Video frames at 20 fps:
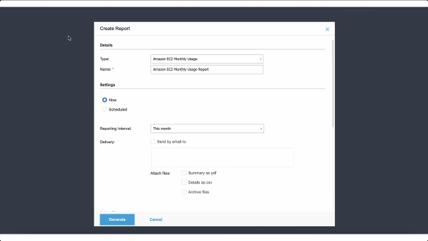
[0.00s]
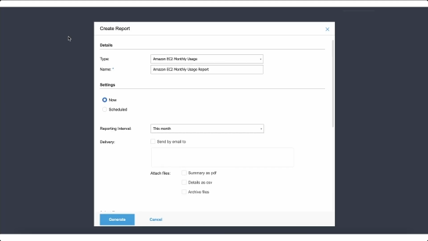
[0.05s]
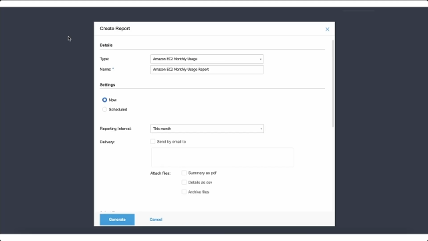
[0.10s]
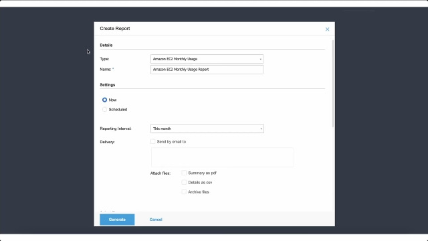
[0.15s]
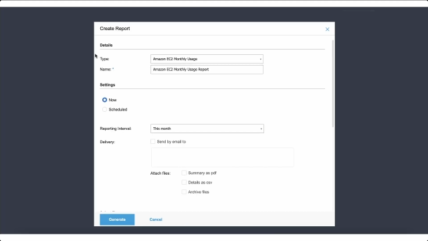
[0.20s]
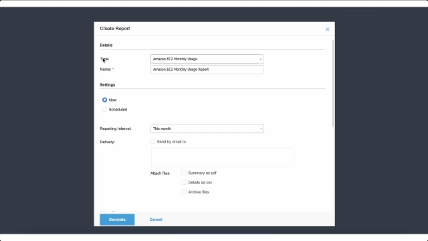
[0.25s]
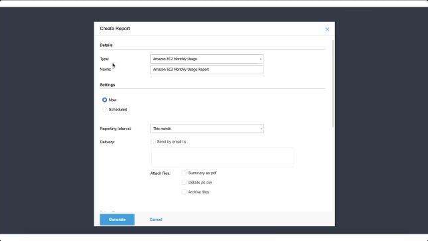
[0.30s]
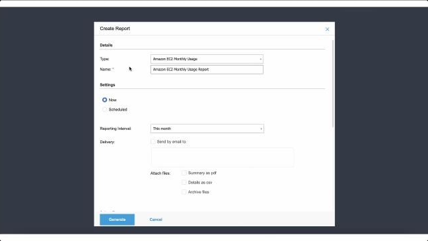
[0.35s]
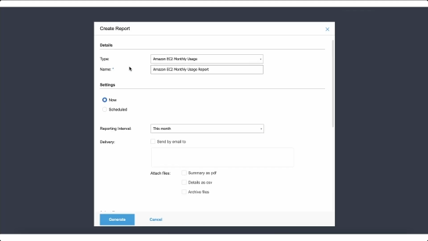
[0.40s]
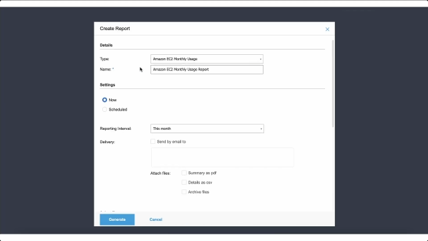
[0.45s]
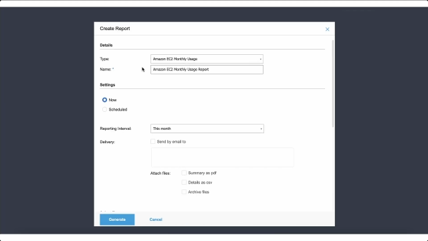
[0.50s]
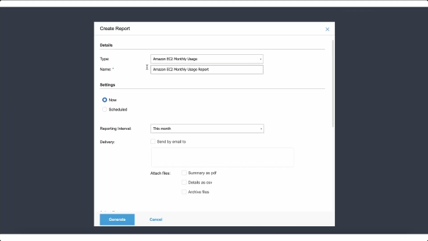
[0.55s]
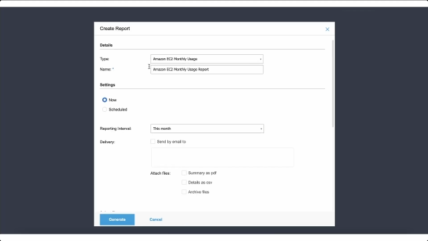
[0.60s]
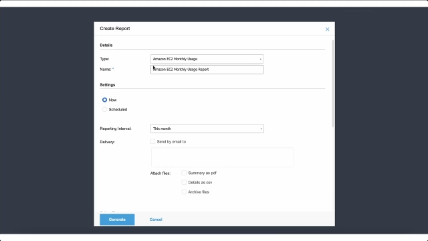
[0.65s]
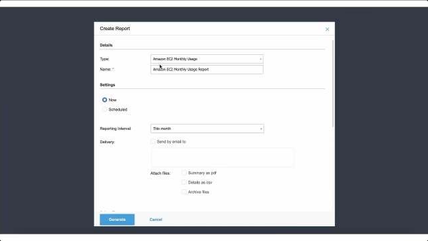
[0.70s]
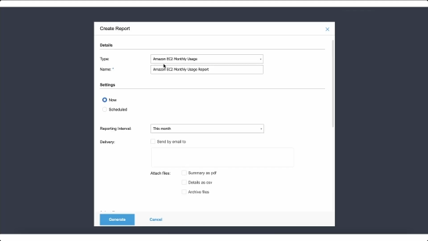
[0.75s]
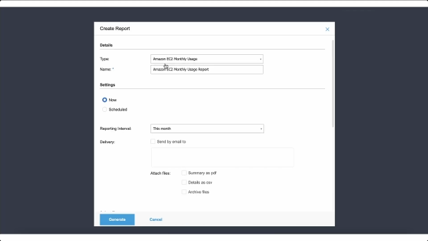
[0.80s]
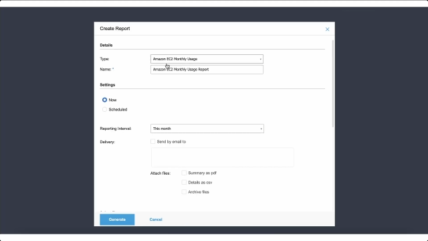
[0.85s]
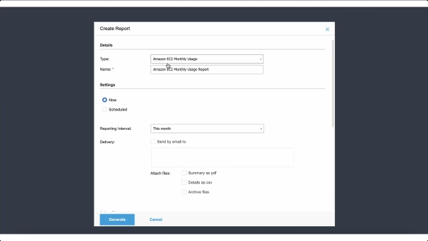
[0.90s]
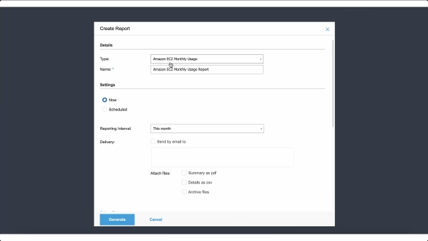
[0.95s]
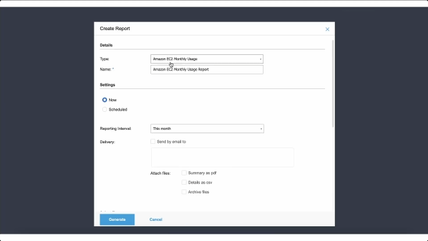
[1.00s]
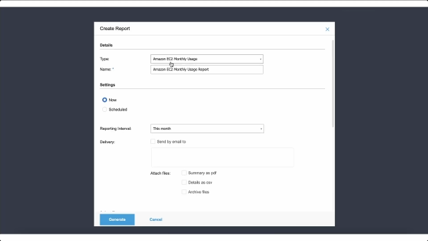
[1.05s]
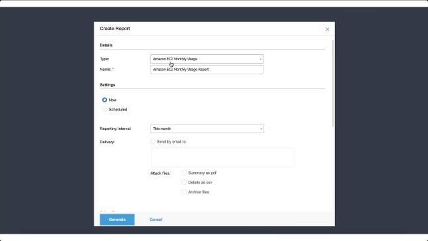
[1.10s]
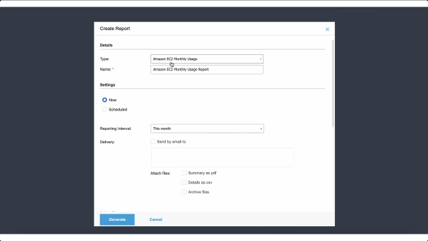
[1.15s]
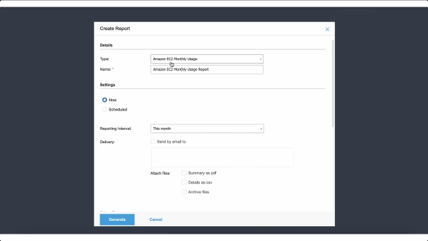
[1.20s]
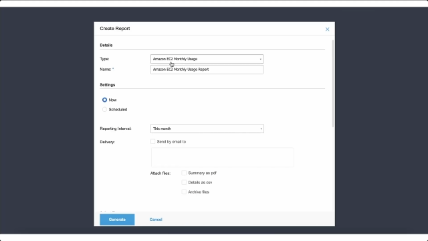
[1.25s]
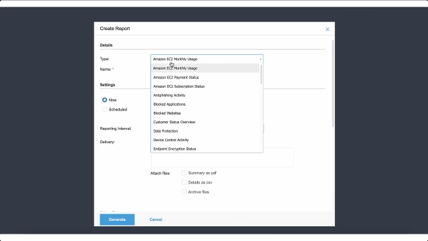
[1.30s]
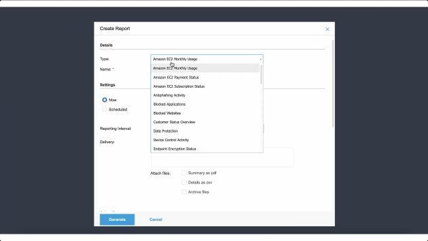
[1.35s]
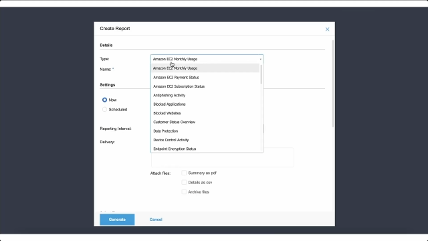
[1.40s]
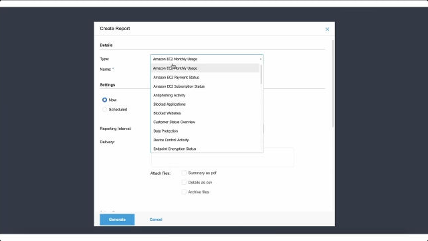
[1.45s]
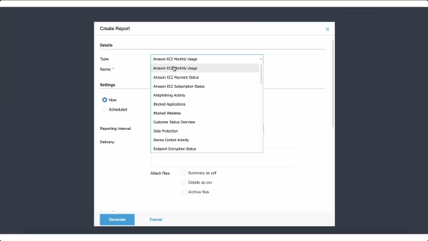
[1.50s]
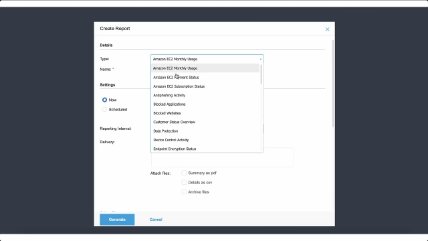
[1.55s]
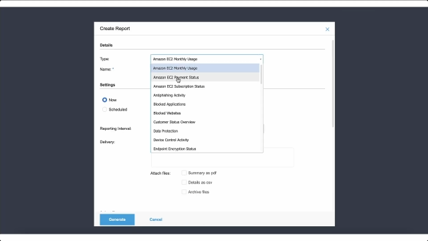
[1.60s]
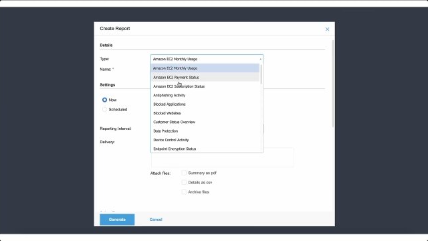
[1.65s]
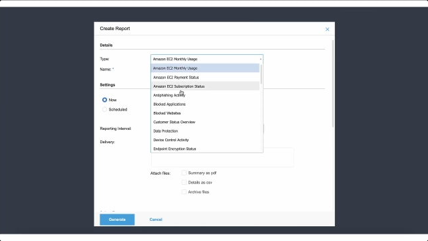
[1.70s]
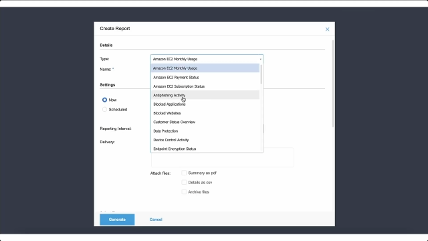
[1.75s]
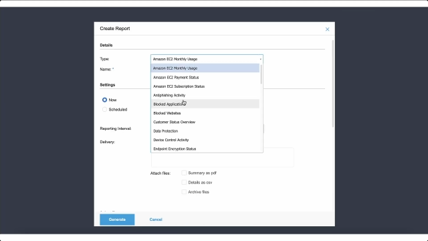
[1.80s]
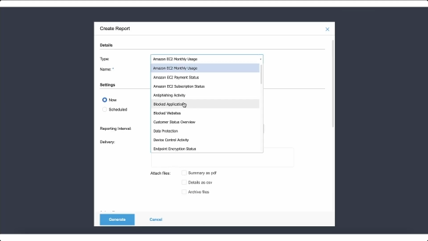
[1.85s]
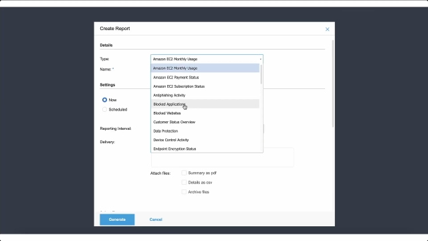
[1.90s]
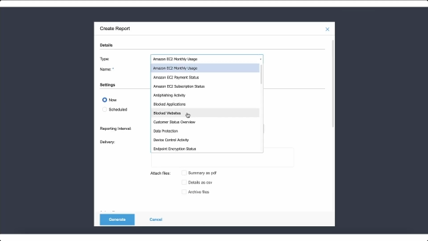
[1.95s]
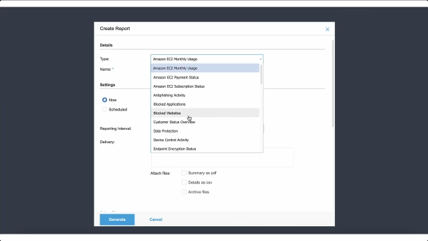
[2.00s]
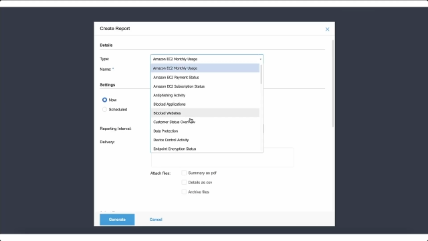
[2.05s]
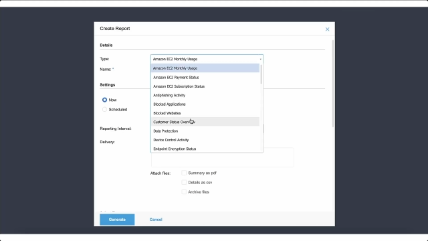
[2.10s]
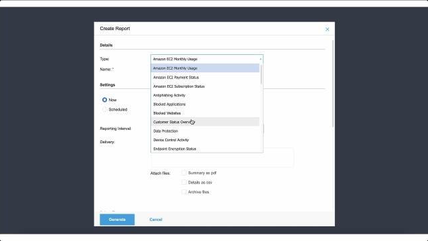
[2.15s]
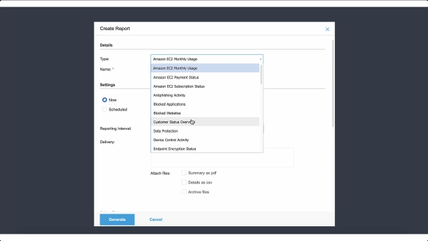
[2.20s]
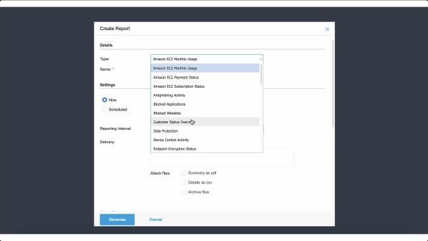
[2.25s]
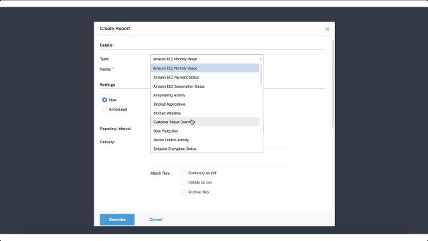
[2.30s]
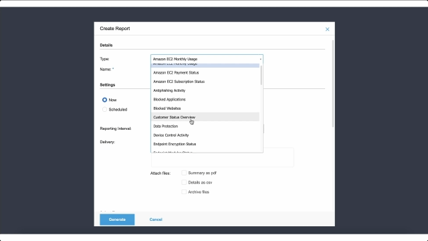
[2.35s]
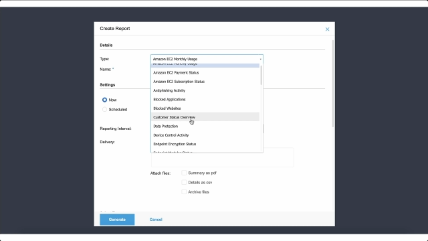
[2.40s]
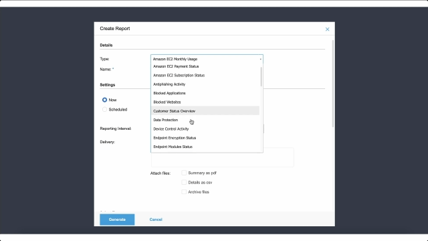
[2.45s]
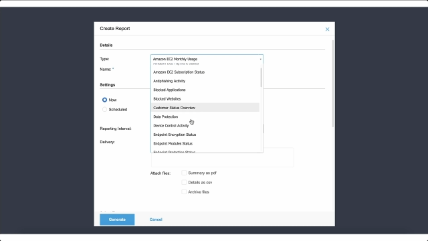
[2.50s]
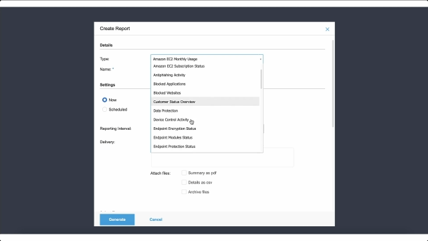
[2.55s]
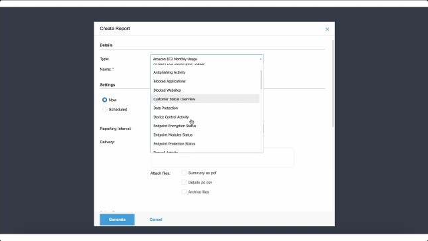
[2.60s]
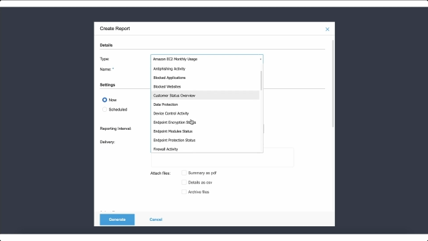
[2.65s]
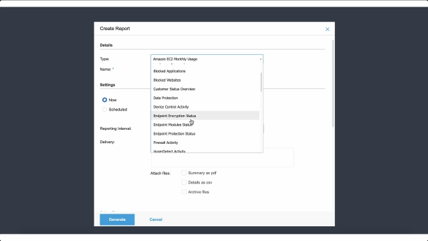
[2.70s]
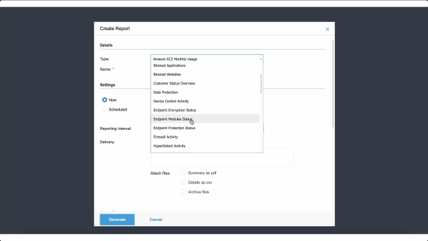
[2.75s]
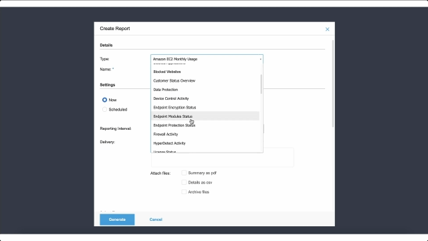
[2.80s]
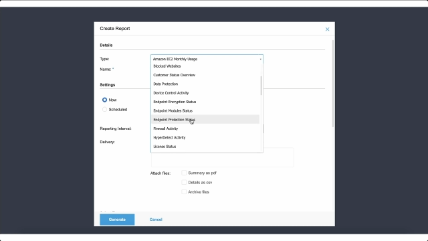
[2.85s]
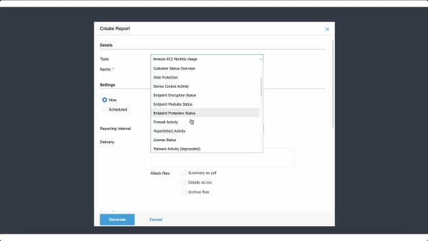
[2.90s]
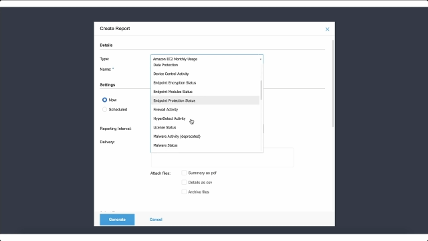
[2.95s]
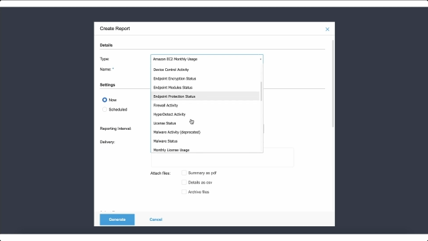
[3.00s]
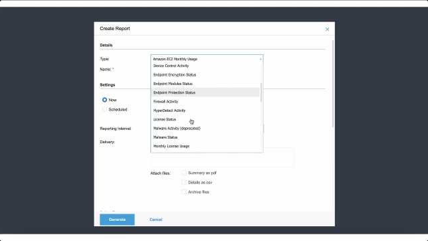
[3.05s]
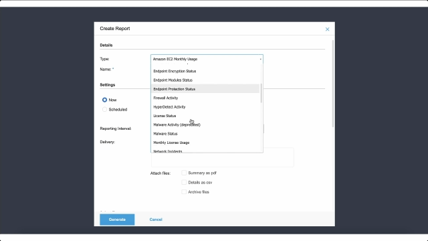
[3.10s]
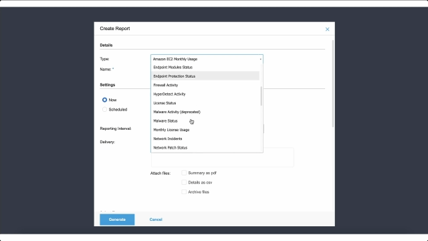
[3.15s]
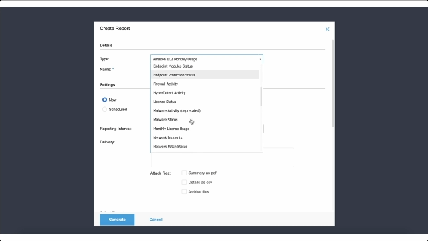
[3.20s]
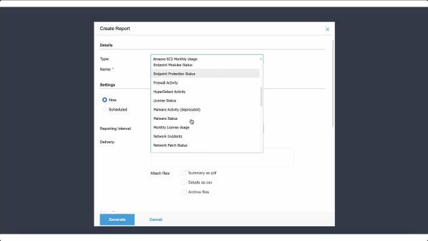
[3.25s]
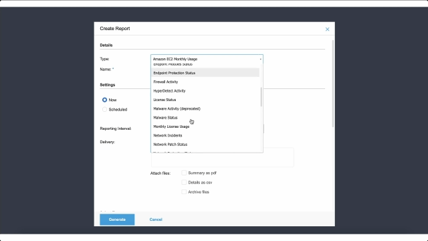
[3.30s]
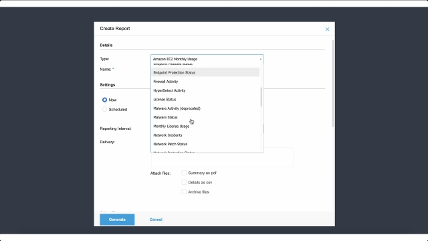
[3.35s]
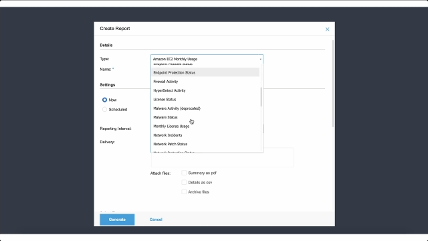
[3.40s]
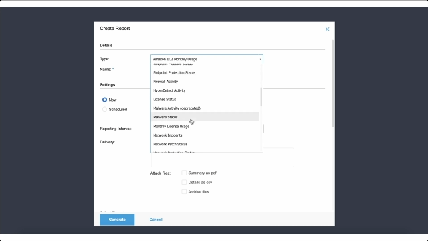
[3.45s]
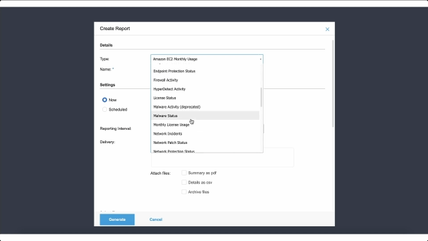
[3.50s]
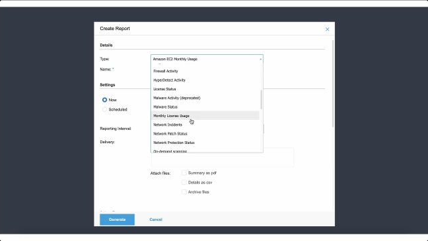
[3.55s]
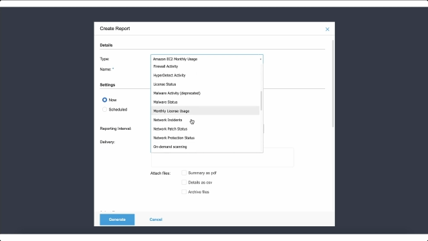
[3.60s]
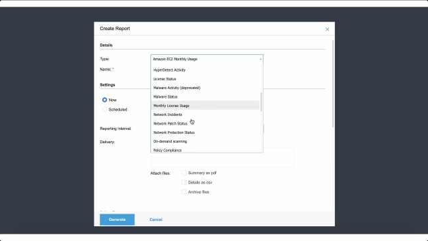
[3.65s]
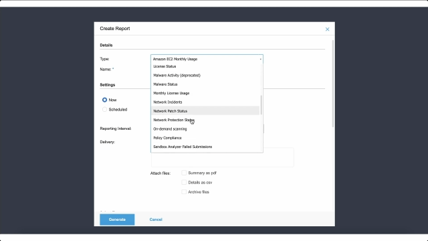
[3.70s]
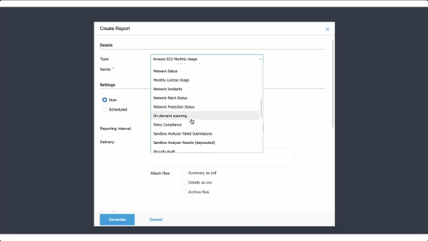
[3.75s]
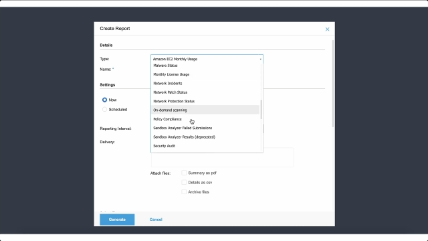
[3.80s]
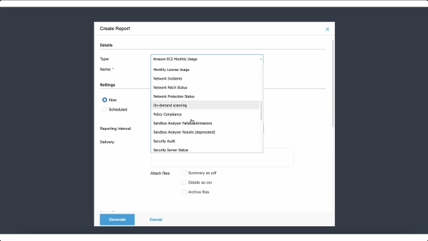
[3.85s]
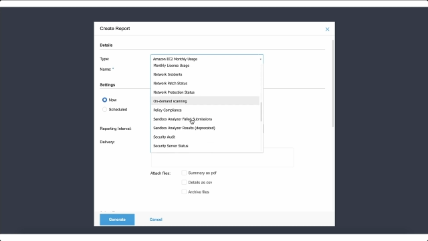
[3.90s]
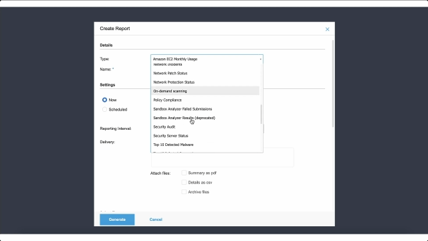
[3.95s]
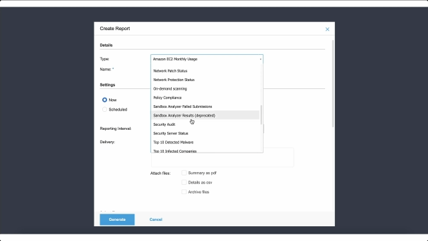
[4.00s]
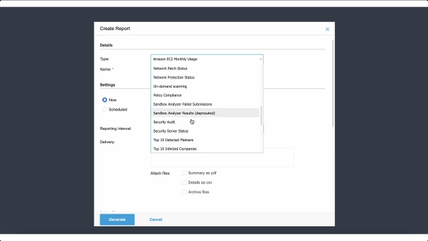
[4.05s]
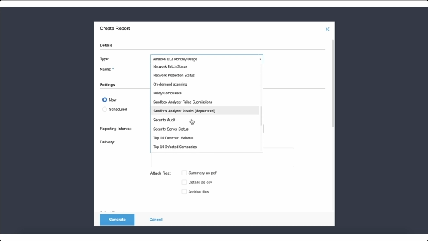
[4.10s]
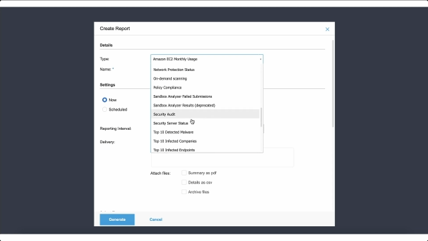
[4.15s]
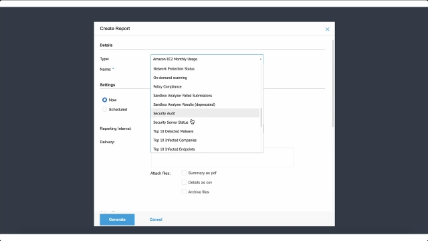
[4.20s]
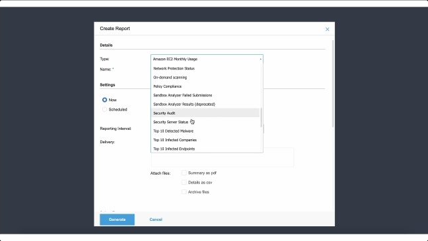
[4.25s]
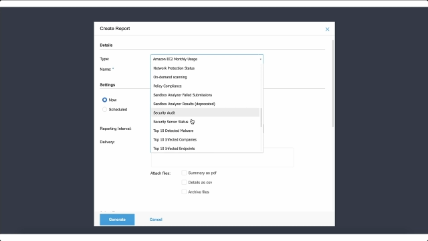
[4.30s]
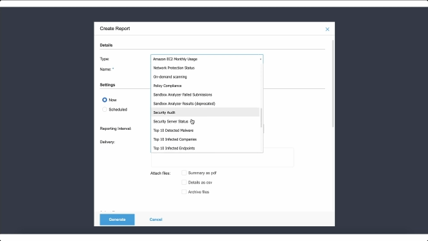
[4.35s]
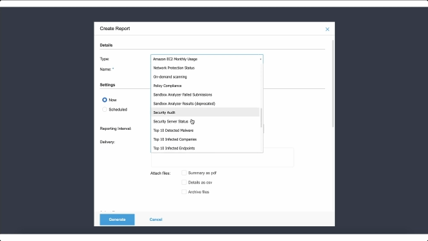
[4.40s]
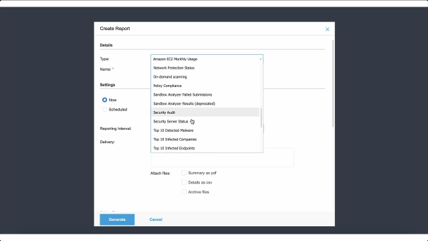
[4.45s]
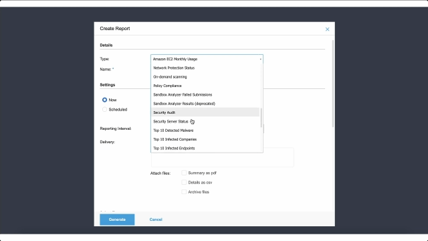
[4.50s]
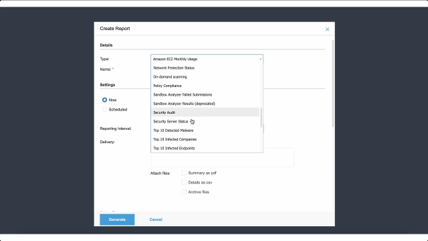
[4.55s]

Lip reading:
Nobody's mouth can be seen.